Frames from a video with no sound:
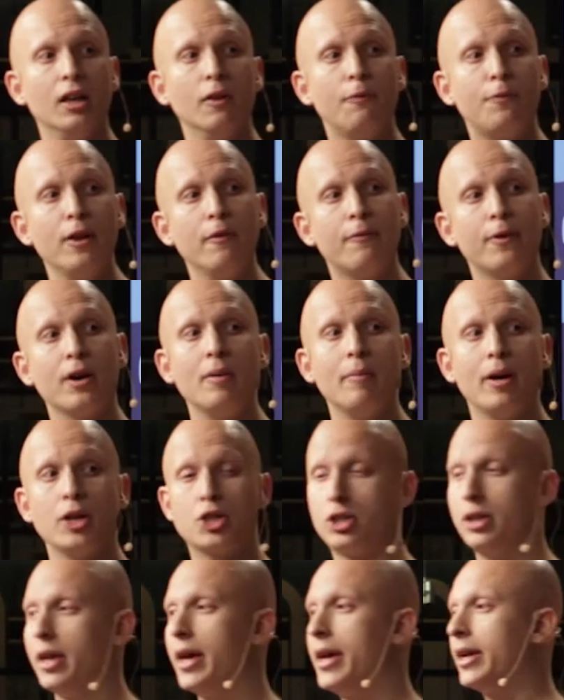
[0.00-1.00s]
It'll feel very
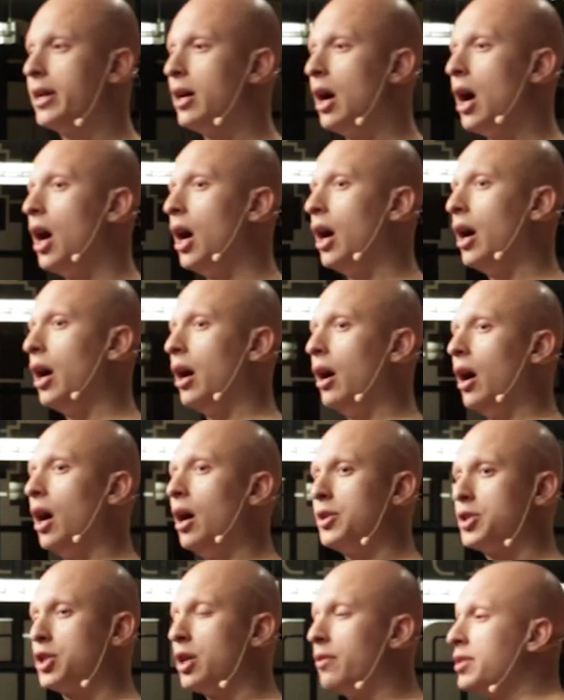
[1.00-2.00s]
much like
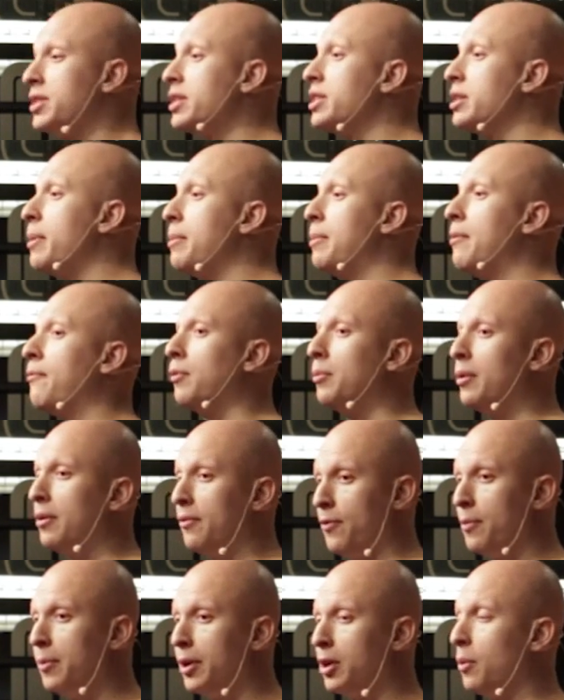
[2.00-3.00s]
services you may be
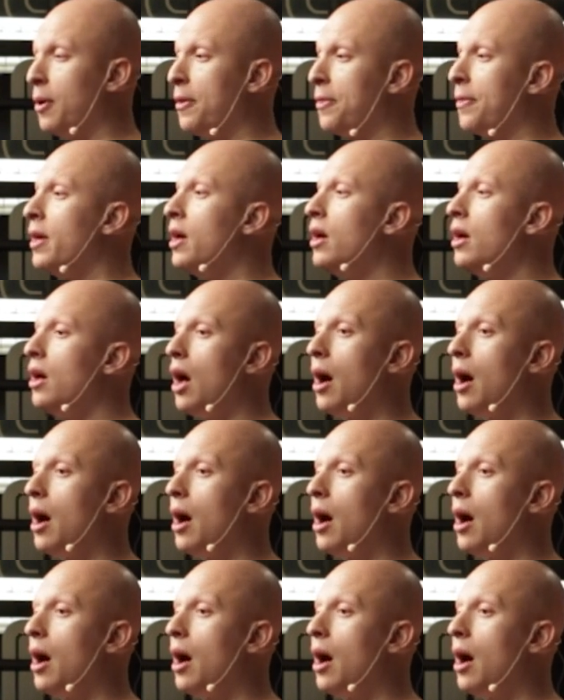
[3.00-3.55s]
familiar with